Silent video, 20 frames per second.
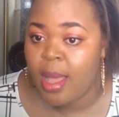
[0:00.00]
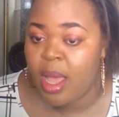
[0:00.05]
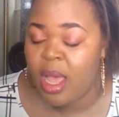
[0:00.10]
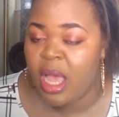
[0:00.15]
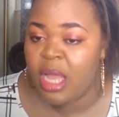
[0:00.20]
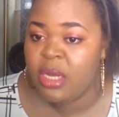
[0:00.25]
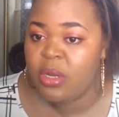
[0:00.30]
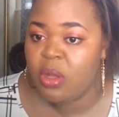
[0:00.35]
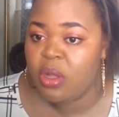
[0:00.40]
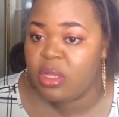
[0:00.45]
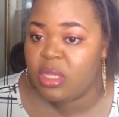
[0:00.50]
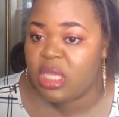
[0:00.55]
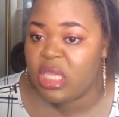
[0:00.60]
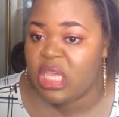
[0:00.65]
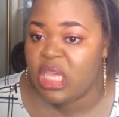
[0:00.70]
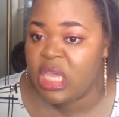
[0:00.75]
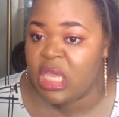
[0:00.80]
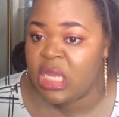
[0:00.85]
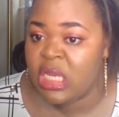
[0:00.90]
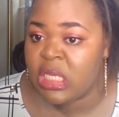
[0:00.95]
Anna
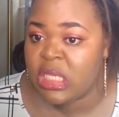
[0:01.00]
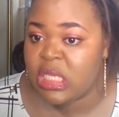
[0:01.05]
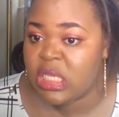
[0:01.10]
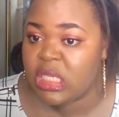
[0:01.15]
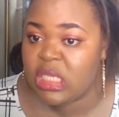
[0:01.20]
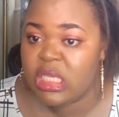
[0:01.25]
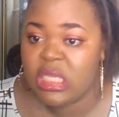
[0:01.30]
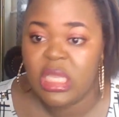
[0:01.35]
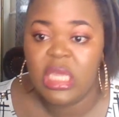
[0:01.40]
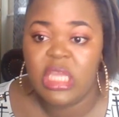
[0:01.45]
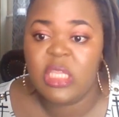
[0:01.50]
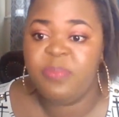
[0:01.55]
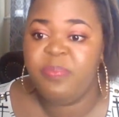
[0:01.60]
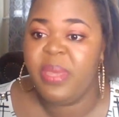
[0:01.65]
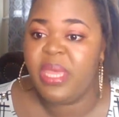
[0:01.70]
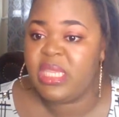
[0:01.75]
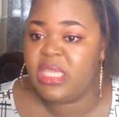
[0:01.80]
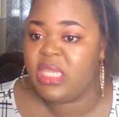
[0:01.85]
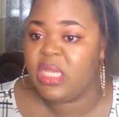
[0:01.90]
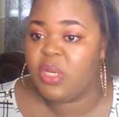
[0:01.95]
Kins says,
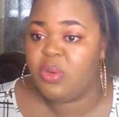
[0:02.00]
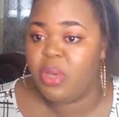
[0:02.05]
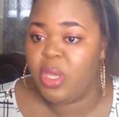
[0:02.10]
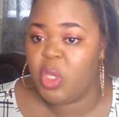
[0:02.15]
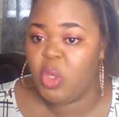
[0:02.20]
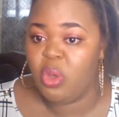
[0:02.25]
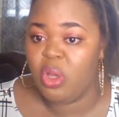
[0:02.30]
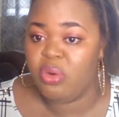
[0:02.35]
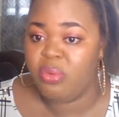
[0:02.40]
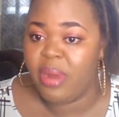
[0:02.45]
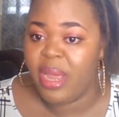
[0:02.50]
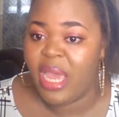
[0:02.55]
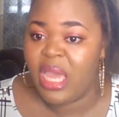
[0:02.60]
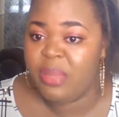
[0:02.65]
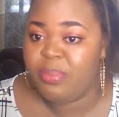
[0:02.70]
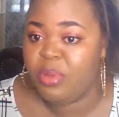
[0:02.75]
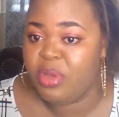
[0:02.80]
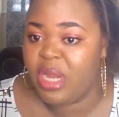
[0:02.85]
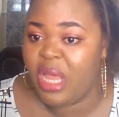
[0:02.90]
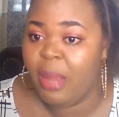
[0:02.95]
"Bessie Gray, you're
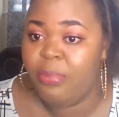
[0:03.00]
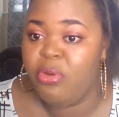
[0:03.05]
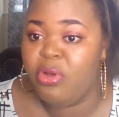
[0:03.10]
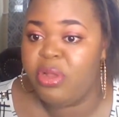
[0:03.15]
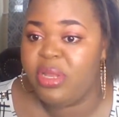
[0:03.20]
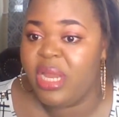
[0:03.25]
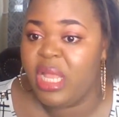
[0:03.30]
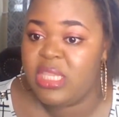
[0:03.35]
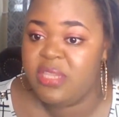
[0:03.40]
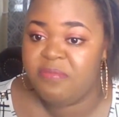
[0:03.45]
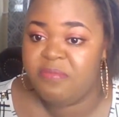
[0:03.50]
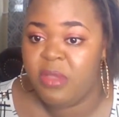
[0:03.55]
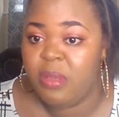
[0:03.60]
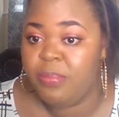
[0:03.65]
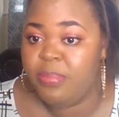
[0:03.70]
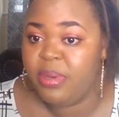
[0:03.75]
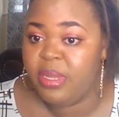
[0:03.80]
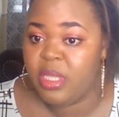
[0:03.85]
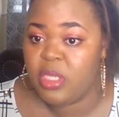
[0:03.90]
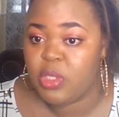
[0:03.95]
right, but abroad in a different
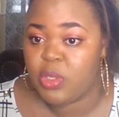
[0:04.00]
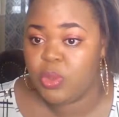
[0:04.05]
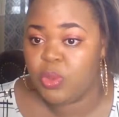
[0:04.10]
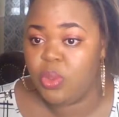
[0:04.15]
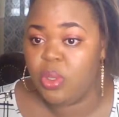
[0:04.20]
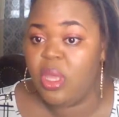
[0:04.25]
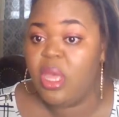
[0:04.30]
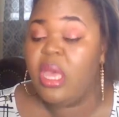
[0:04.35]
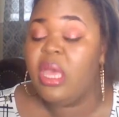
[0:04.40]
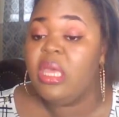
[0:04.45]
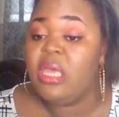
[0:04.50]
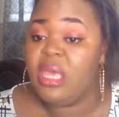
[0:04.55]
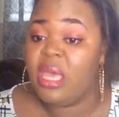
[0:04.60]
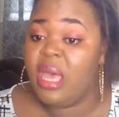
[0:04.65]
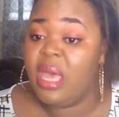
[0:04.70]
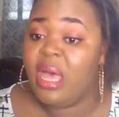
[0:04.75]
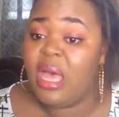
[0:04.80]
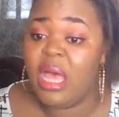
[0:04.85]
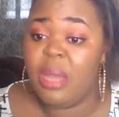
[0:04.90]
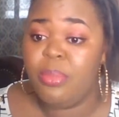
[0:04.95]
place." So
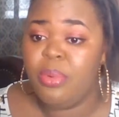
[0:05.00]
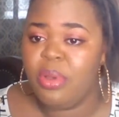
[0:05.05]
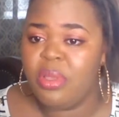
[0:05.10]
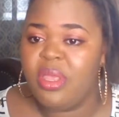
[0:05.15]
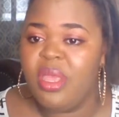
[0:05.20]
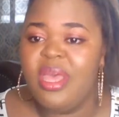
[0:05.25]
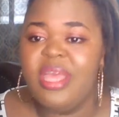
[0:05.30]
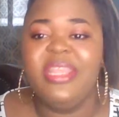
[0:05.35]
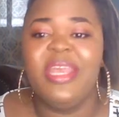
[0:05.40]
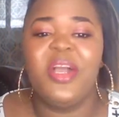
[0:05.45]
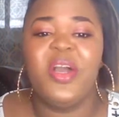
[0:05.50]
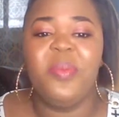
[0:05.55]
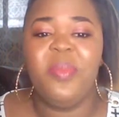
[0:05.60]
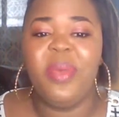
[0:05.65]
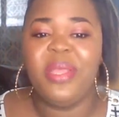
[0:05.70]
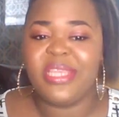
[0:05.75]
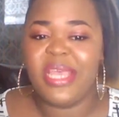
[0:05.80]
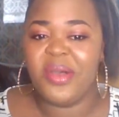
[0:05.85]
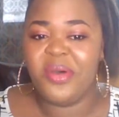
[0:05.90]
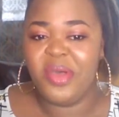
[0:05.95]
yeah, abroad the
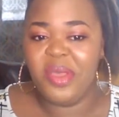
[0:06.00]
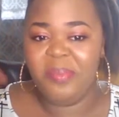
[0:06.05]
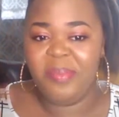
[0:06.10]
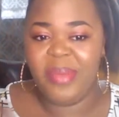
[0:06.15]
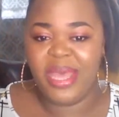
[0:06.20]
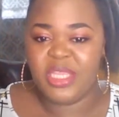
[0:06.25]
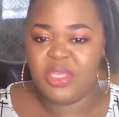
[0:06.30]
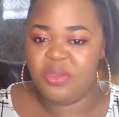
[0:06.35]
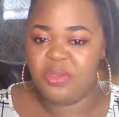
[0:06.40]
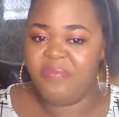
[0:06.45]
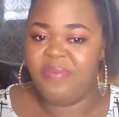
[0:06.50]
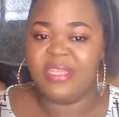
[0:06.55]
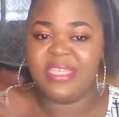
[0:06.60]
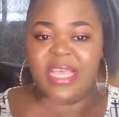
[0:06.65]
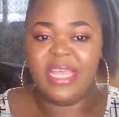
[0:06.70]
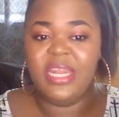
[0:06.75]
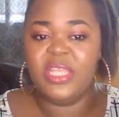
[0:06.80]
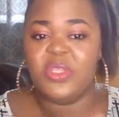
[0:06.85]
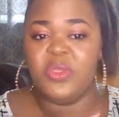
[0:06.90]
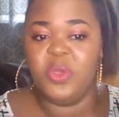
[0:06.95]
comments are going by so fast. I
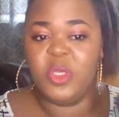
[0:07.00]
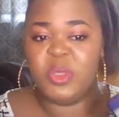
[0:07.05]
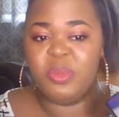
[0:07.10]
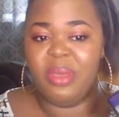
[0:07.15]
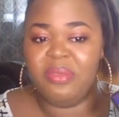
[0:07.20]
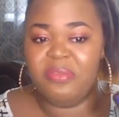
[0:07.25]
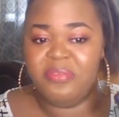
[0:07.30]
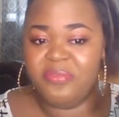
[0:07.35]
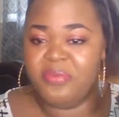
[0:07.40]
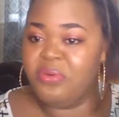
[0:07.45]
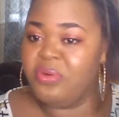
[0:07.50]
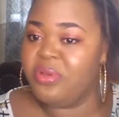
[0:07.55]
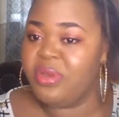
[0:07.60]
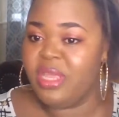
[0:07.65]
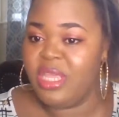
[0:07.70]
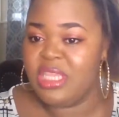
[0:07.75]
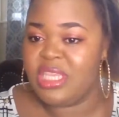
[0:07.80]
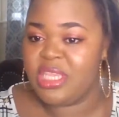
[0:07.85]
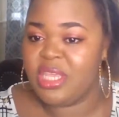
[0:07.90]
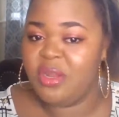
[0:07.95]
need to use my phone
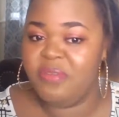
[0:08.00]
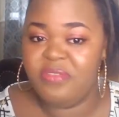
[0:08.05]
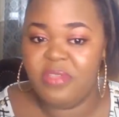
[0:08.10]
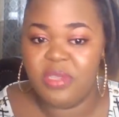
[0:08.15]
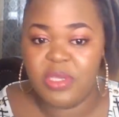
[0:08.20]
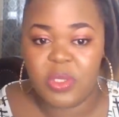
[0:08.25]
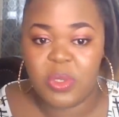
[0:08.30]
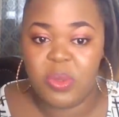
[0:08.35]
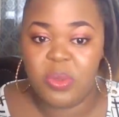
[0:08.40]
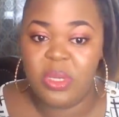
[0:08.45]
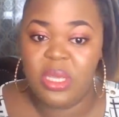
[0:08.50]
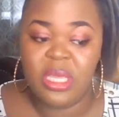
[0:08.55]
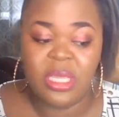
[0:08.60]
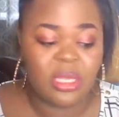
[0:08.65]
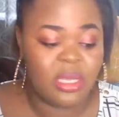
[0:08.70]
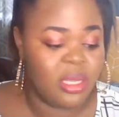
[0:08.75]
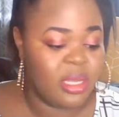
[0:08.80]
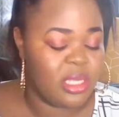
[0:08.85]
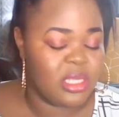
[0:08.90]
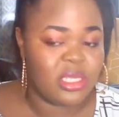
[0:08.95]
instead of the screen
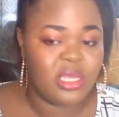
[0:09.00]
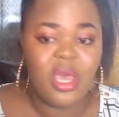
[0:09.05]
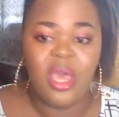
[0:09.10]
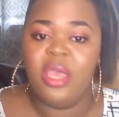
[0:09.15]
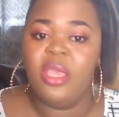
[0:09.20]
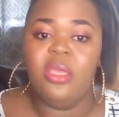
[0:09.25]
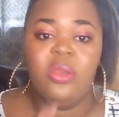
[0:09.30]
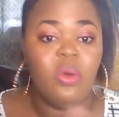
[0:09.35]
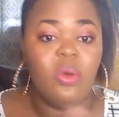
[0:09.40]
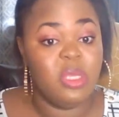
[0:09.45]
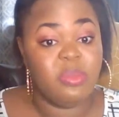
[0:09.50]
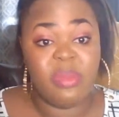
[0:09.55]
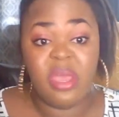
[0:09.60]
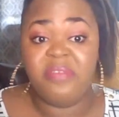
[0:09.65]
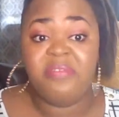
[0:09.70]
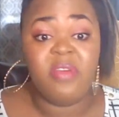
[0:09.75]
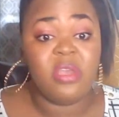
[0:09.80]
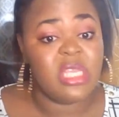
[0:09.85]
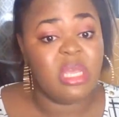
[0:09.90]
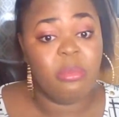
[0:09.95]
because it's my
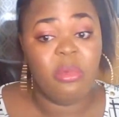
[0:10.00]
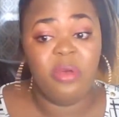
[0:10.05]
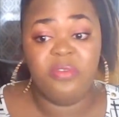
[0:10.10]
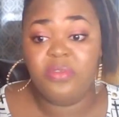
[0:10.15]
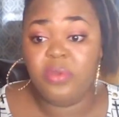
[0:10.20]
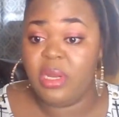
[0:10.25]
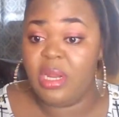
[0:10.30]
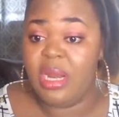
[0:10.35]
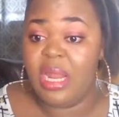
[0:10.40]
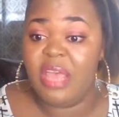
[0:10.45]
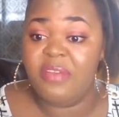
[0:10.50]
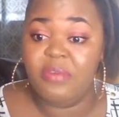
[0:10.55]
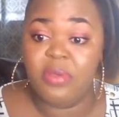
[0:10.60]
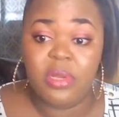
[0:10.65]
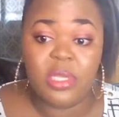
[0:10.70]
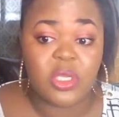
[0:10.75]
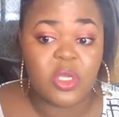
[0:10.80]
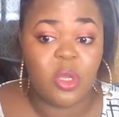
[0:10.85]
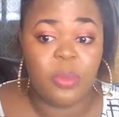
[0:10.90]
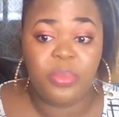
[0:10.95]
first time of doing a live on
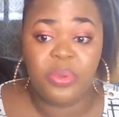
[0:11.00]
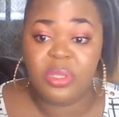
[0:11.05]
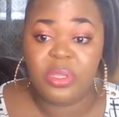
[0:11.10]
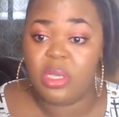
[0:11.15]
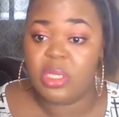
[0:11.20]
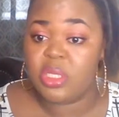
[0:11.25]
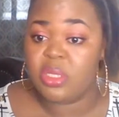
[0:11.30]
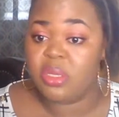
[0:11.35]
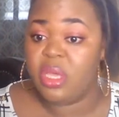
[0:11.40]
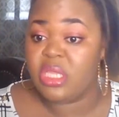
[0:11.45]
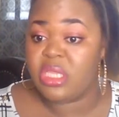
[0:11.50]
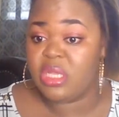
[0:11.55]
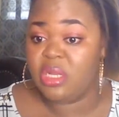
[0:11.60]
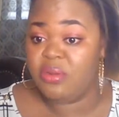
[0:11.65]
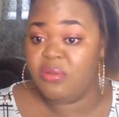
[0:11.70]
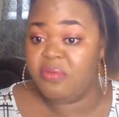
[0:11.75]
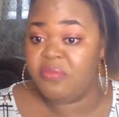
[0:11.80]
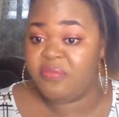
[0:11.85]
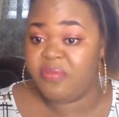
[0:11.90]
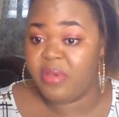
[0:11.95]
this computer, so it's a
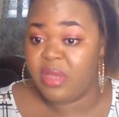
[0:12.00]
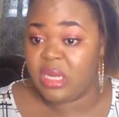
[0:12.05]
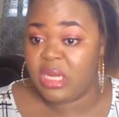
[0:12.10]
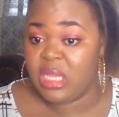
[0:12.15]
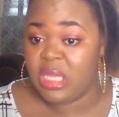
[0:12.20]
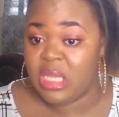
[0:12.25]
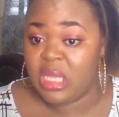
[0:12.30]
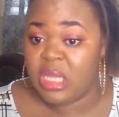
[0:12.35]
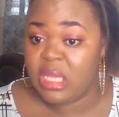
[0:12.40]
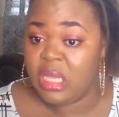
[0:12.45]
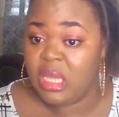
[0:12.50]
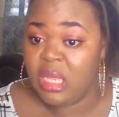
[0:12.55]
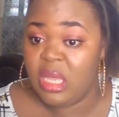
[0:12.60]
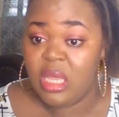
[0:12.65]
little funny.